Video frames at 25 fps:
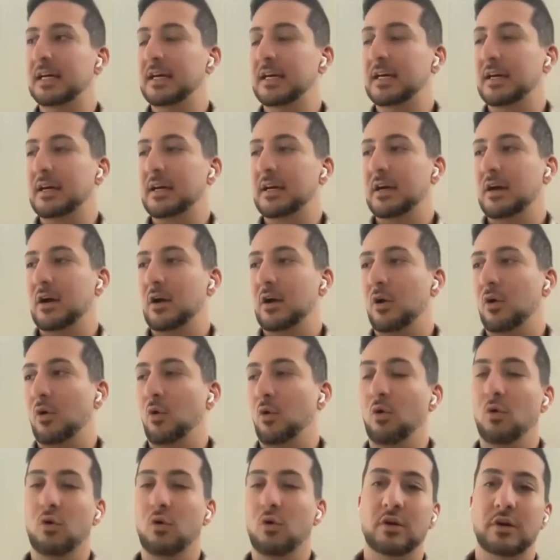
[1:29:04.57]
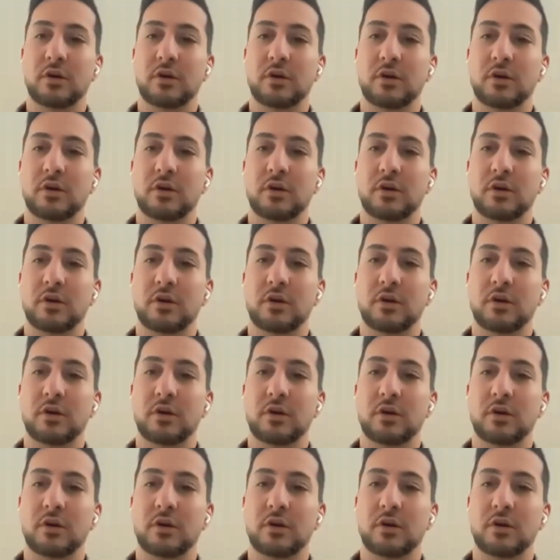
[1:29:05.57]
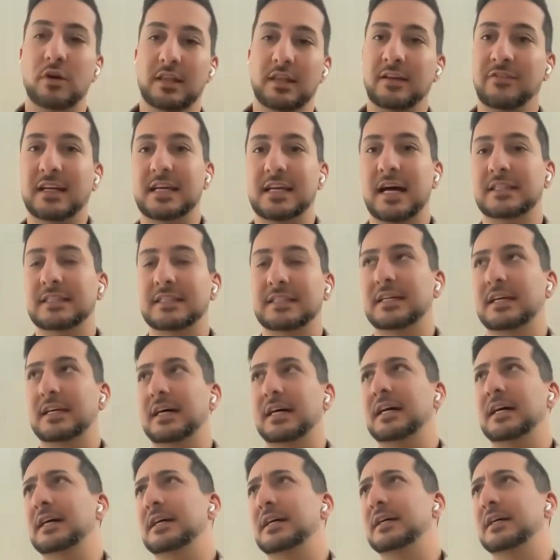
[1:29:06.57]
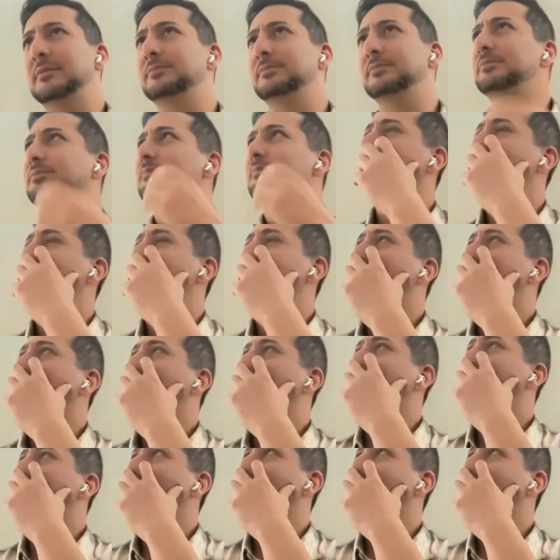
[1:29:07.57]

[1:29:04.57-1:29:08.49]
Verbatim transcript: psyche. Or the fact that,